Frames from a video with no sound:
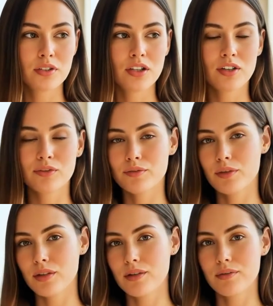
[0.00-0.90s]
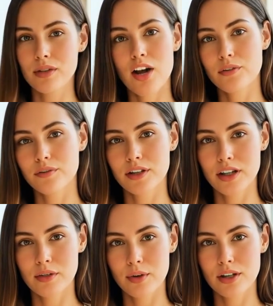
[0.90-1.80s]
"I don't know anything about
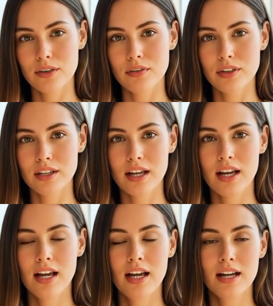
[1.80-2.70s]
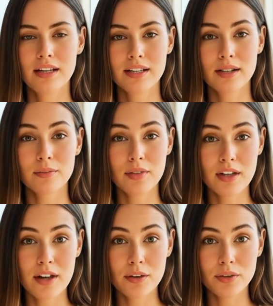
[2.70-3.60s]
baking," I admitted.
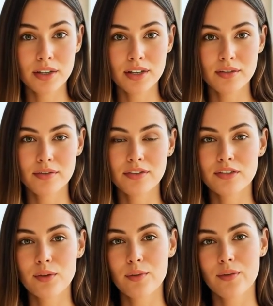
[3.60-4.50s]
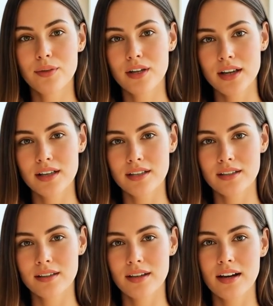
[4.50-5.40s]
"Can you read a recipe, follow
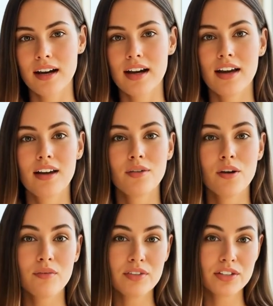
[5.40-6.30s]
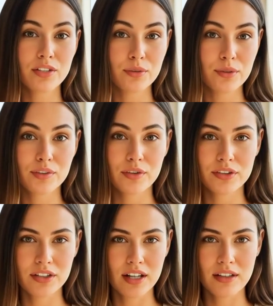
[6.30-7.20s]
instructions, work hard?"
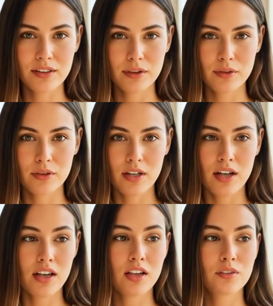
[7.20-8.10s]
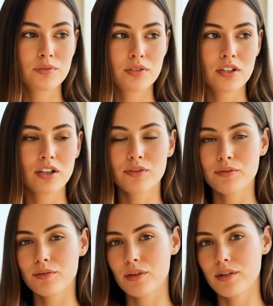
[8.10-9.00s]
When I
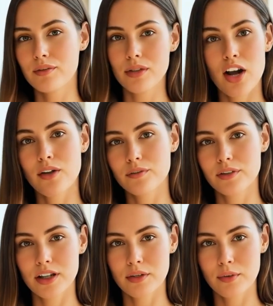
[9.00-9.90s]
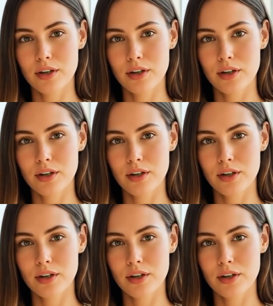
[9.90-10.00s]
nodded, she stood up.